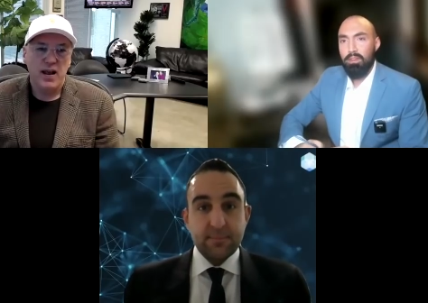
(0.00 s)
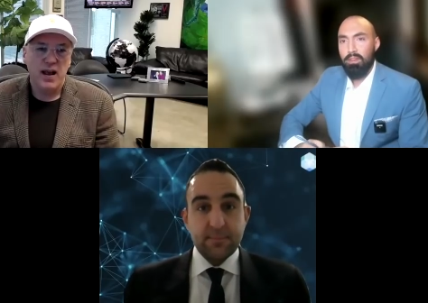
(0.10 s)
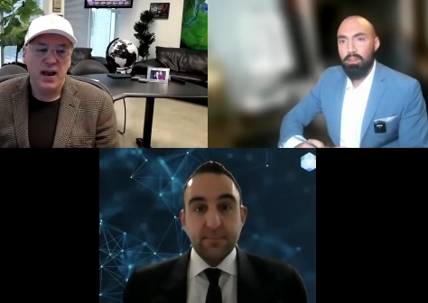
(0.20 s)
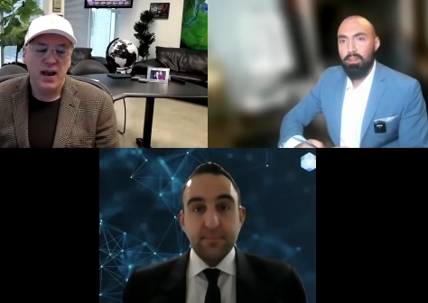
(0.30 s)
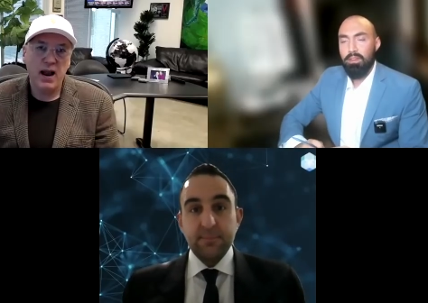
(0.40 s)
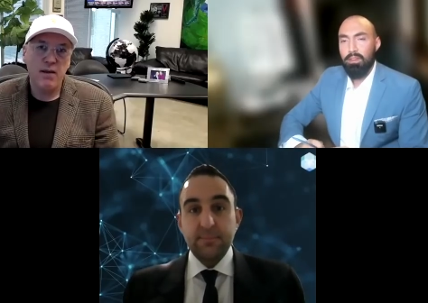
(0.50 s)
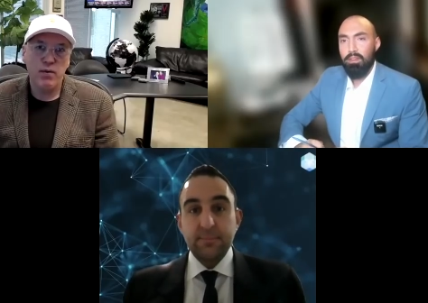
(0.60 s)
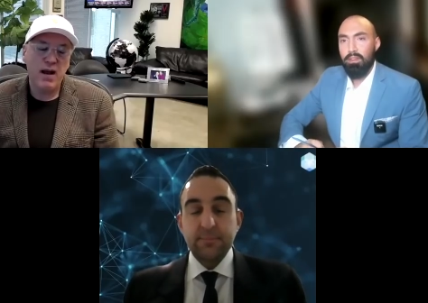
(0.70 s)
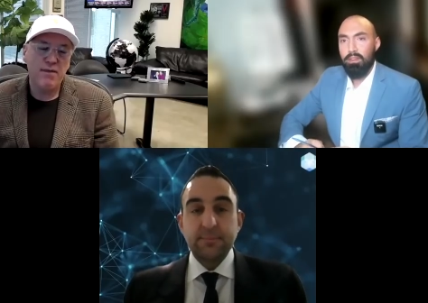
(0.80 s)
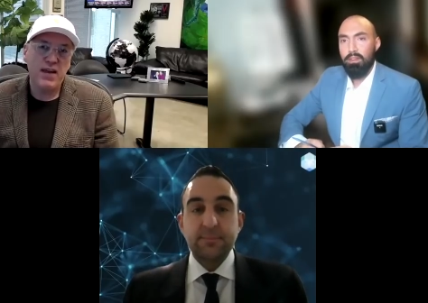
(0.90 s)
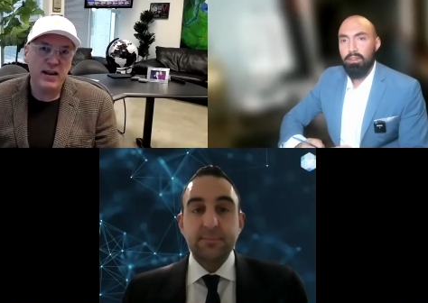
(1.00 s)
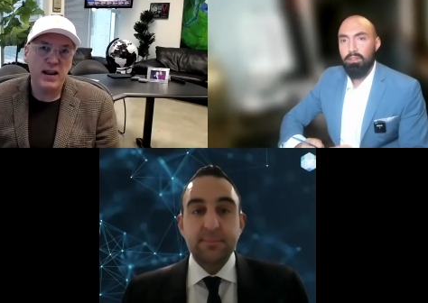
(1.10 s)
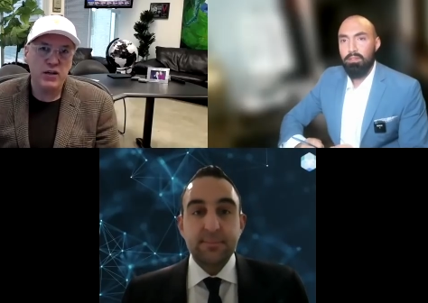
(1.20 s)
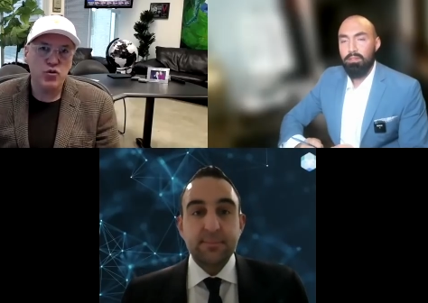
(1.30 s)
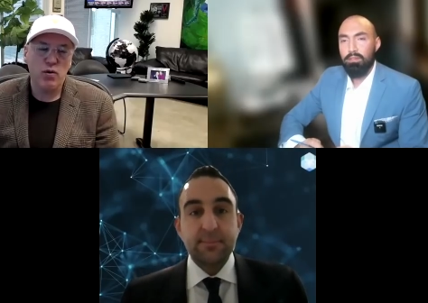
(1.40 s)
Speaker 1: And we have
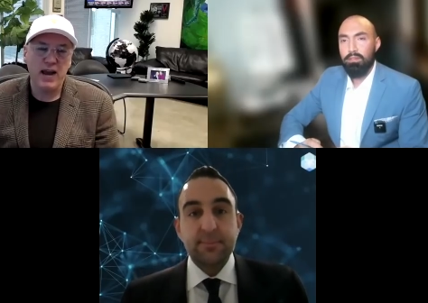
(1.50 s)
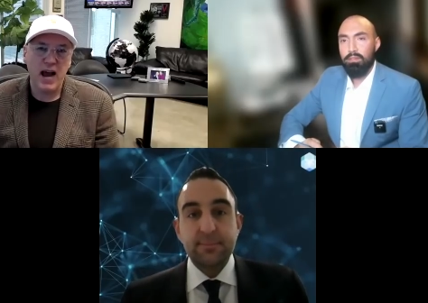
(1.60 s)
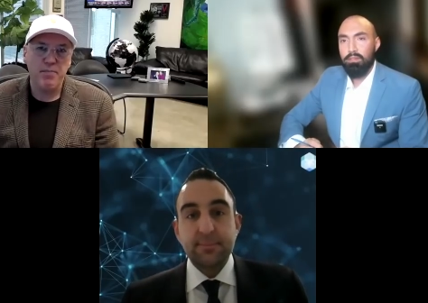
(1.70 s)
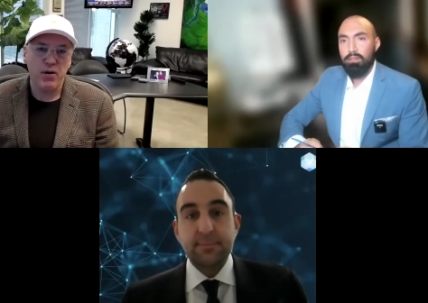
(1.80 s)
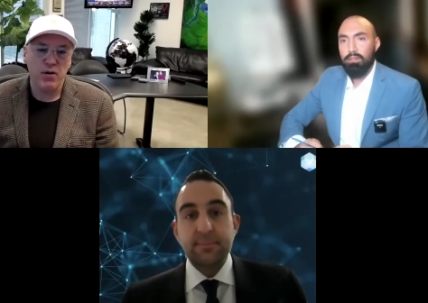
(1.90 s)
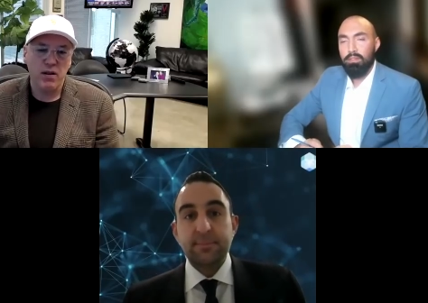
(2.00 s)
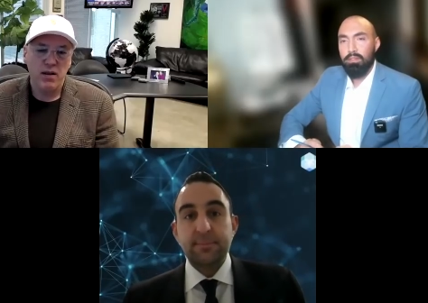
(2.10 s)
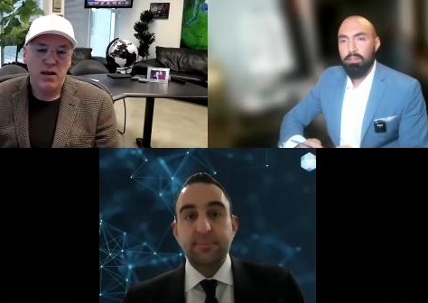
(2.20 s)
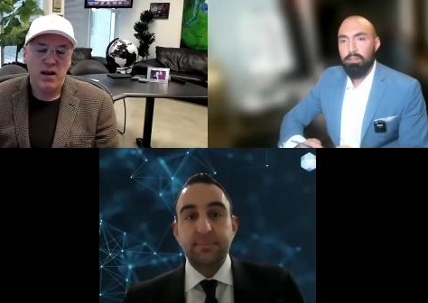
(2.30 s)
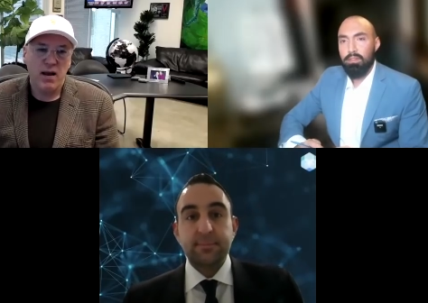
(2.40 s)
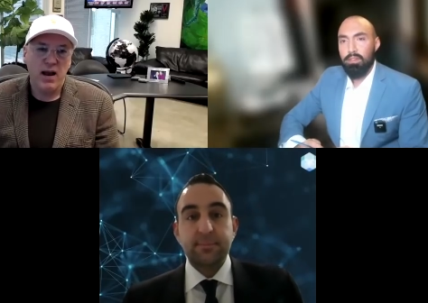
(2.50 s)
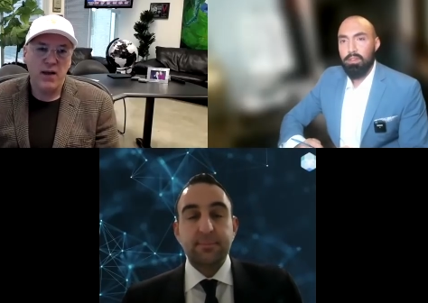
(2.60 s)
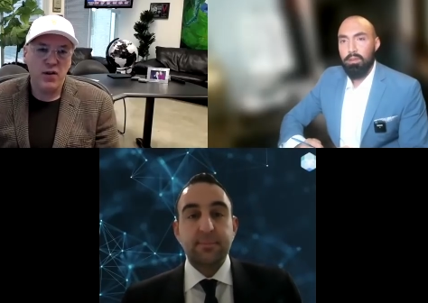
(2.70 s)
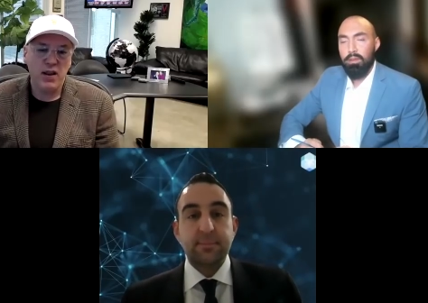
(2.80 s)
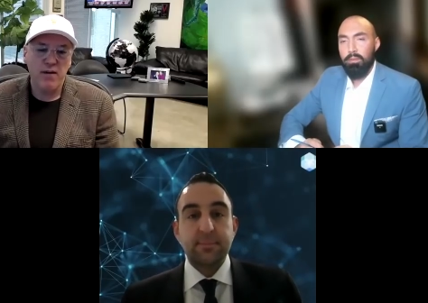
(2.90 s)
intellectual capital
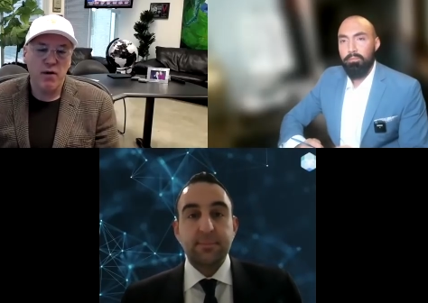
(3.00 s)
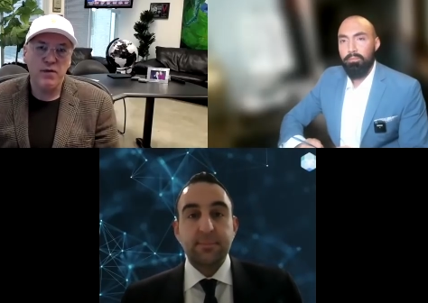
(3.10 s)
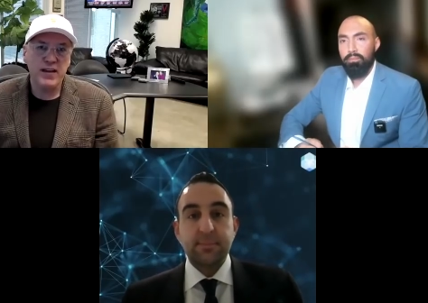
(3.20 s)
at the level.